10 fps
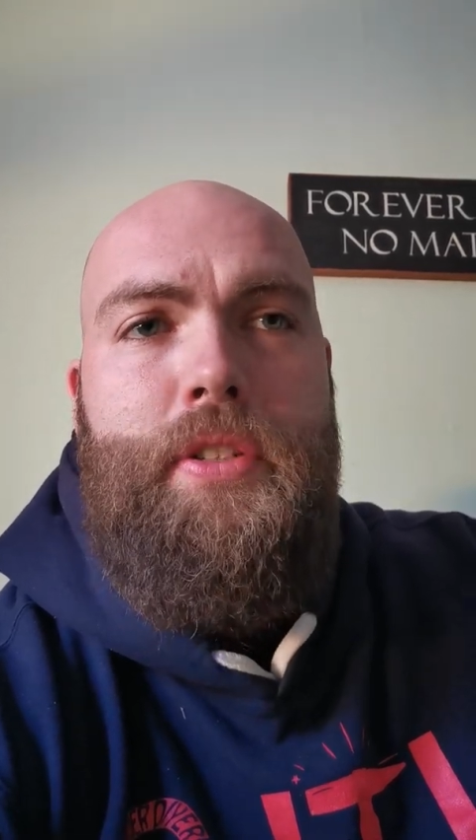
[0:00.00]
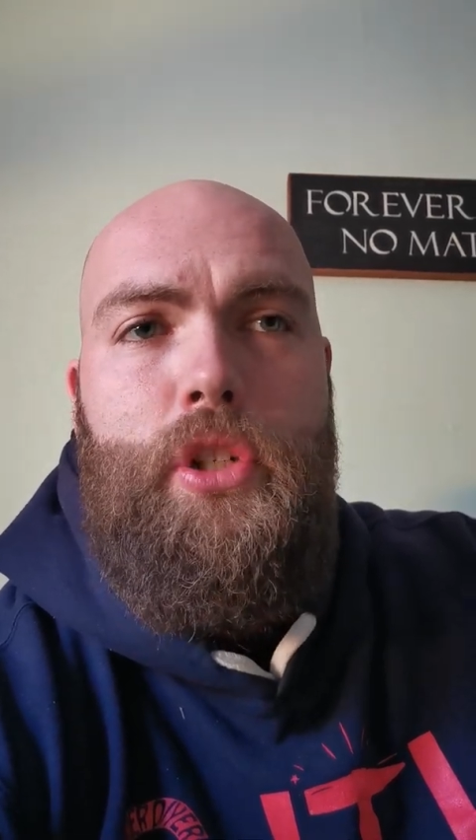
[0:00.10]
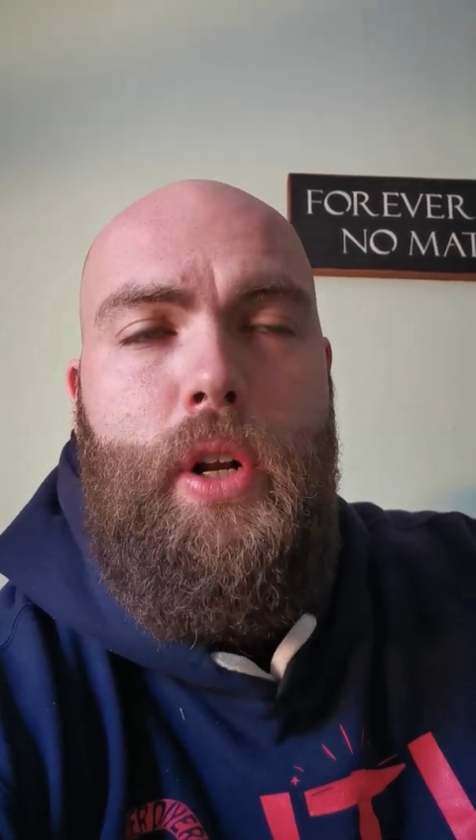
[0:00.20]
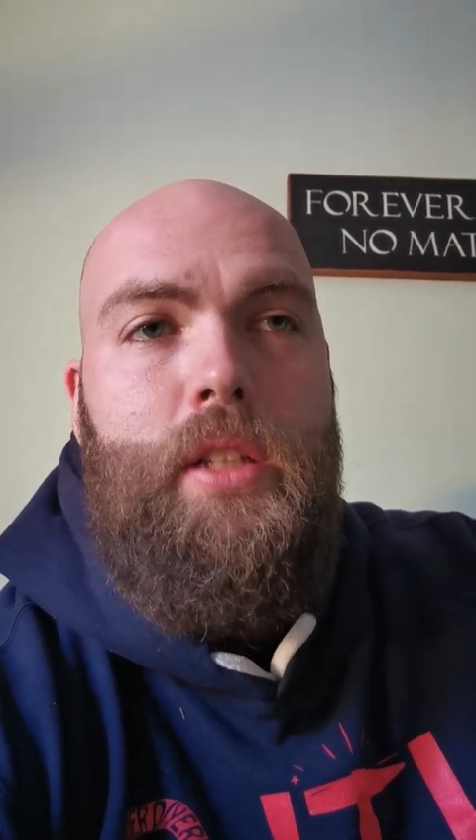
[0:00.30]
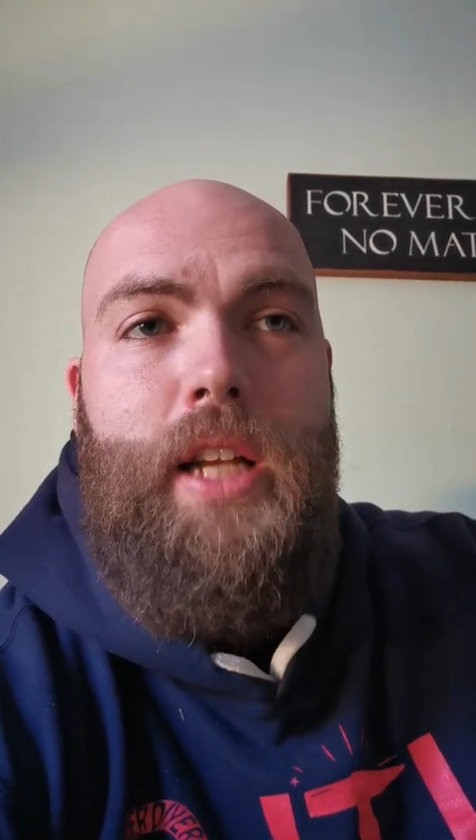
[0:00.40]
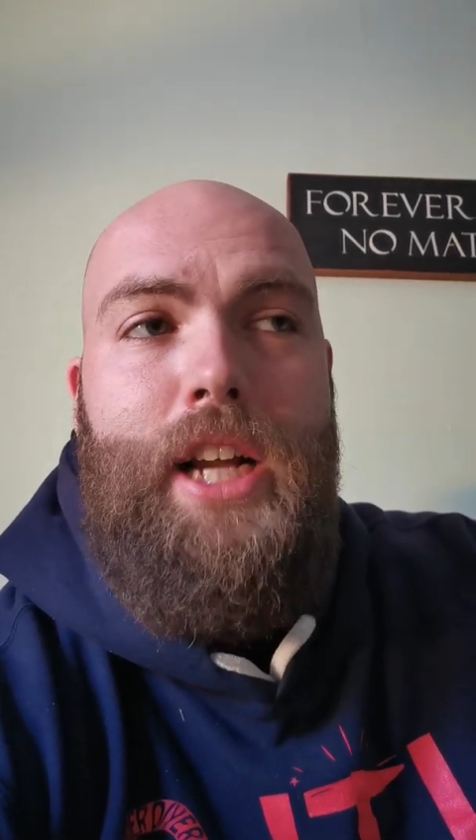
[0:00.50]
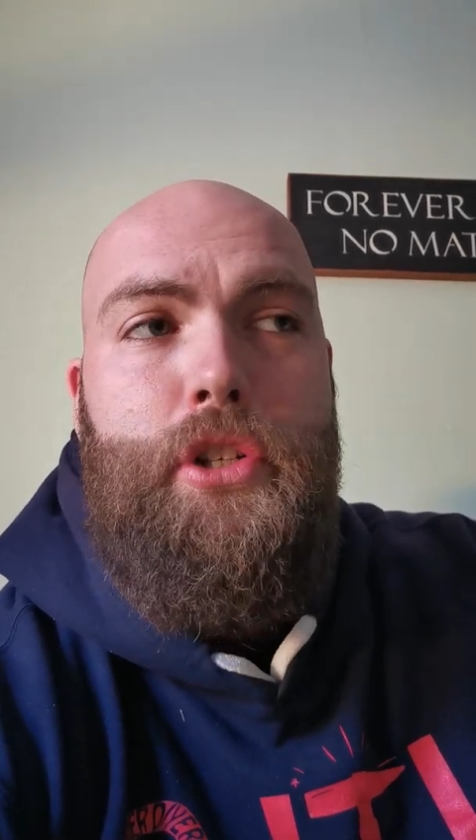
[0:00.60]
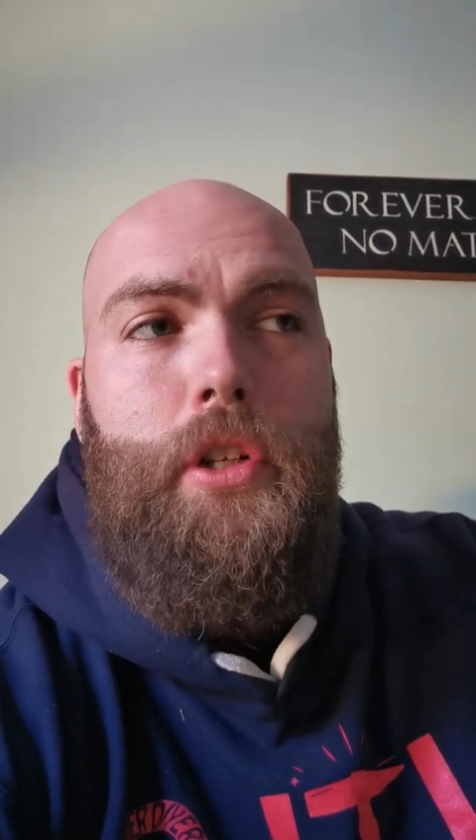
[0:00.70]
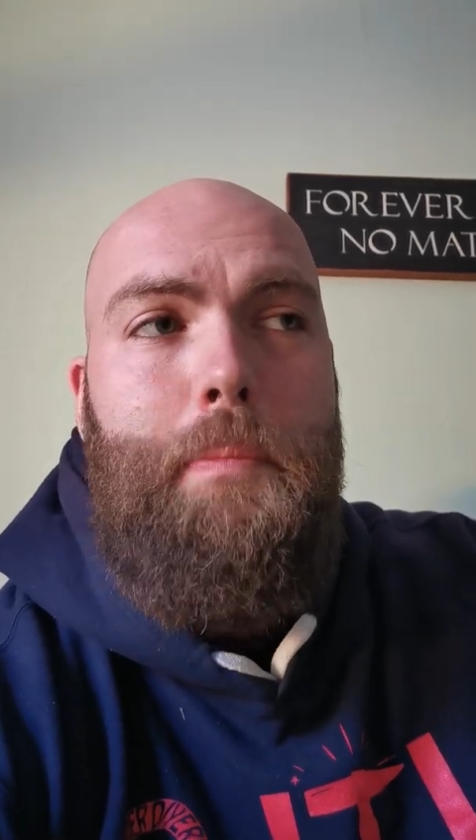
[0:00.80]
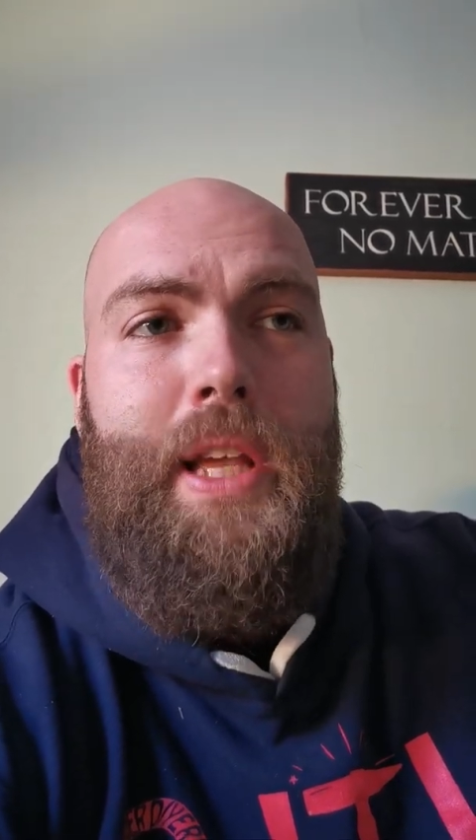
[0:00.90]
as a
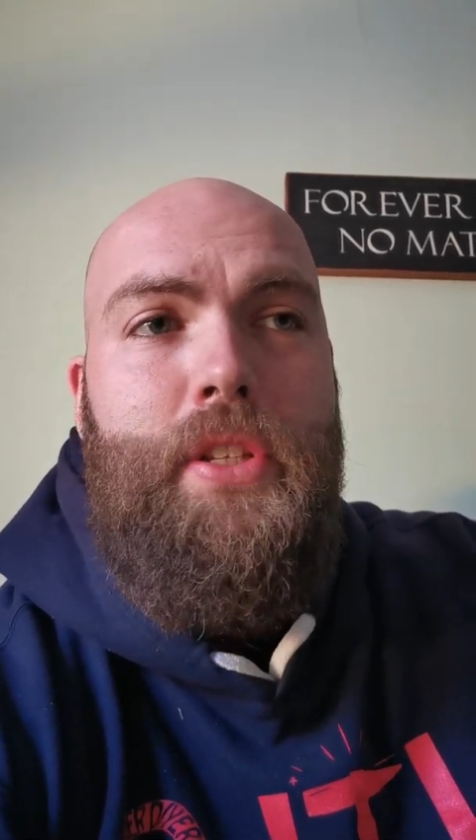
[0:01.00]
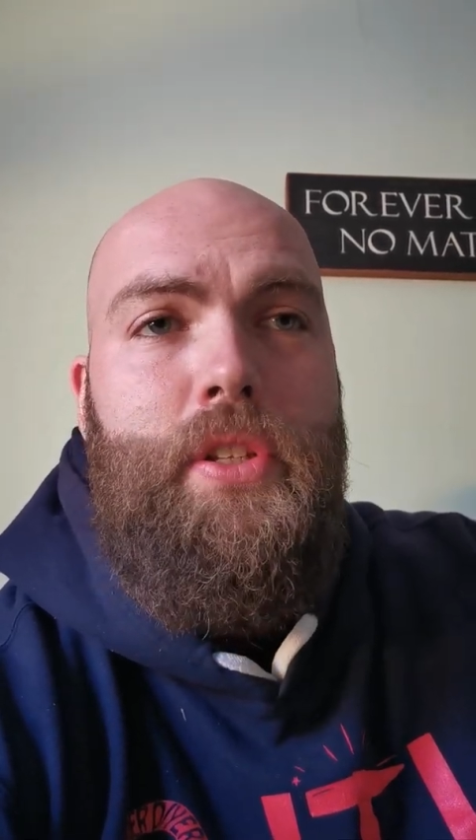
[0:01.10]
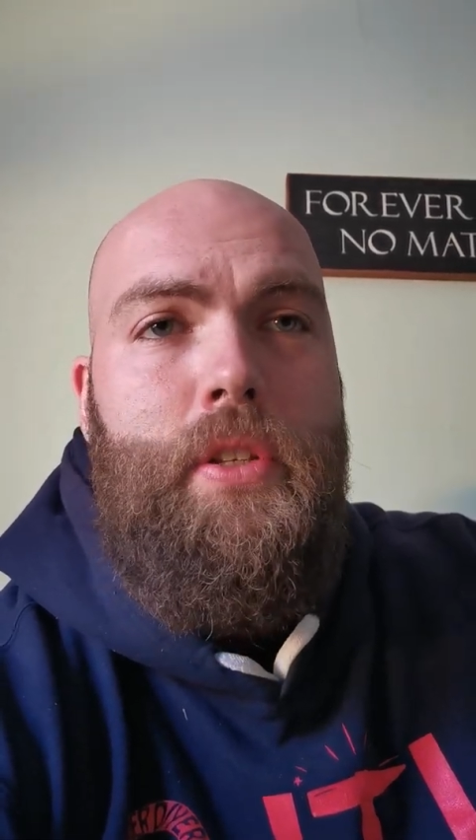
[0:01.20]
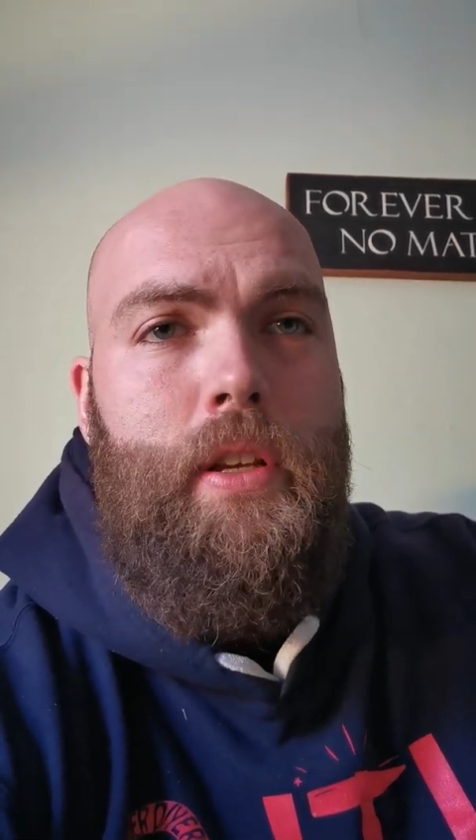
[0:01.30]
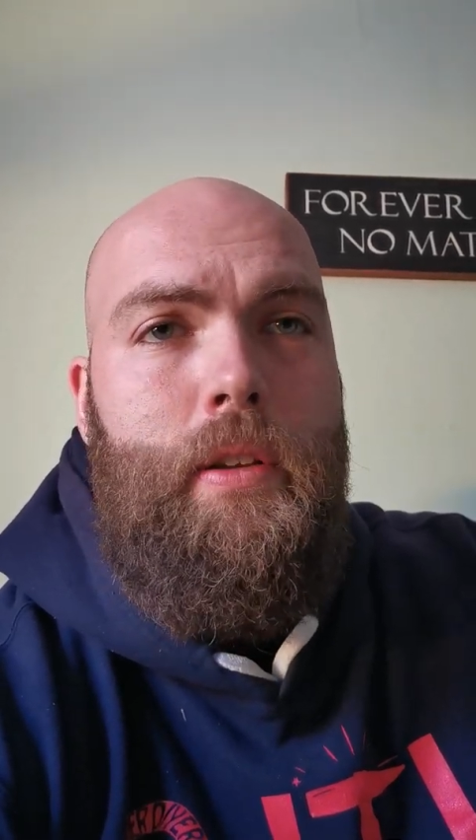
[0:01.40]
transactional based